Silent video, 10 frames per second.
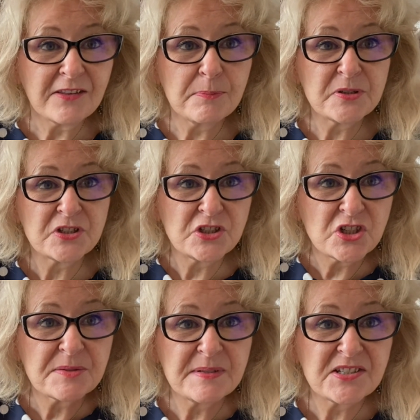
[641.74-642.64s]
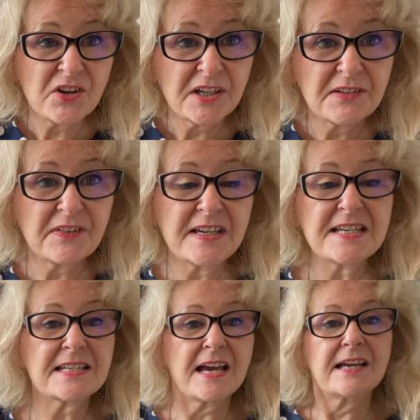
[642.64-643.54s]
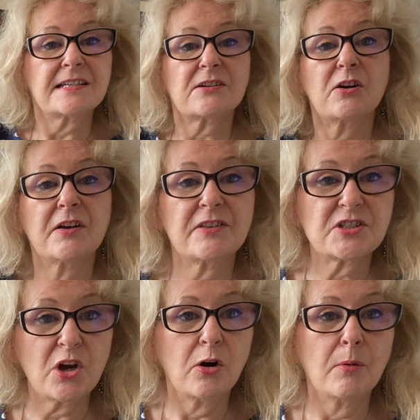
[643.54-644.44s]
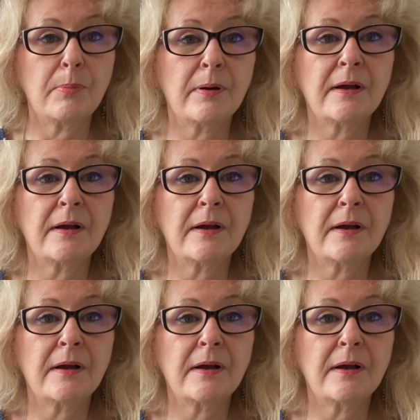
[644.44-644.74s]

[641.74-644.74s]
the bust adjustment side of it and at the top.